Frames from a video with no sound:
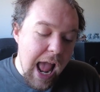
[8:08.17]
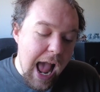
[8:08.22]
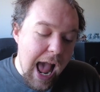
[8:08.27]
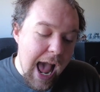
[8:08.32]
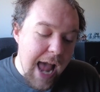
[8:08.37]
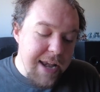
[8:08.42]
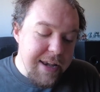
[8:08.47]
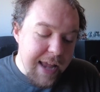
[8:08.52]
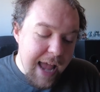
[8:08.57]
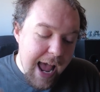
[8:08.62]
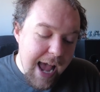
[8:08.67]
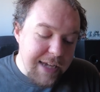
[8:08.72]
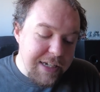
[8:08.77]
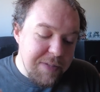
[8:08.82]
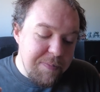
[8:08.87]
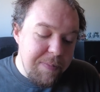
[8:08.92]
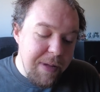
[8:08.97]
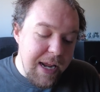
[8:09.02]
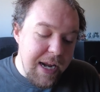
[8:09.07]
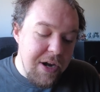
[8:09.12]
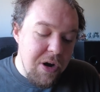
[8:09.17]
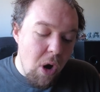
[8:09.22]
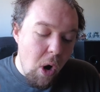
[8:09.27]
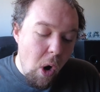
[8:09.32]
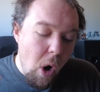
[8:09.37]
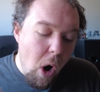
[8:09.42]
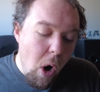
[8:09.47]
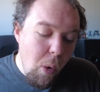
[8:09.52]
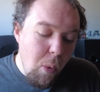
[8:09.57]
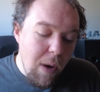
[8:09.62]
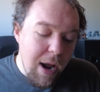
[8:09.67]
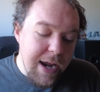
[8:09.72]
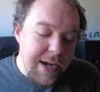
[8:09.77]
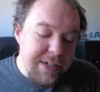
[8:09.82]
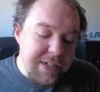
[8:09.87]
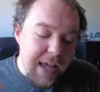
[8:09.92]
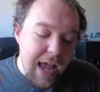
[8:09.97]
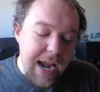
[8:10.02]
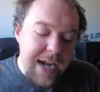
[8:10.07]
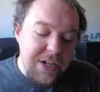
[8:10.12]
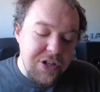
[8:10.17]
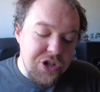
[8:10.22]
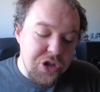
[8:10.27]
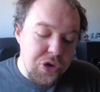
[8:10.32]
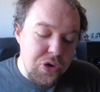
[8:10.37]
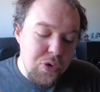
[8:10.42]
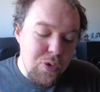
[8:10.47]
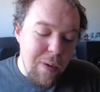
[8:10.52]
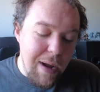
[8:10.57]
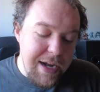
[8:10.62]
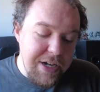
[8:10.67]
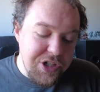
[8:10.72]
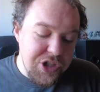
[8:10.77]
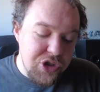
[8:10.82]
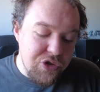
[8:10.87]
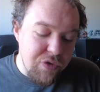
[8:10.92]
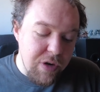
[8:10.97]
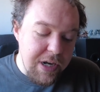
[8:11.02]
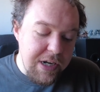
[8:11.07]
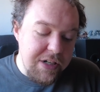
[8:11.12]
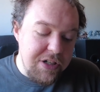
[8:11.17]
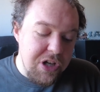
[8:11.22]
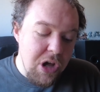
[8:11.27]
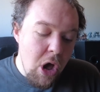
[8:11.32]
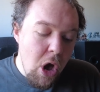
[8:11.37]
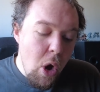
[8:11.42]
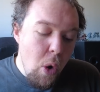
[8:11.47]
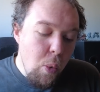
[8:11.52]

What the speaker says: and has been always a two-way street,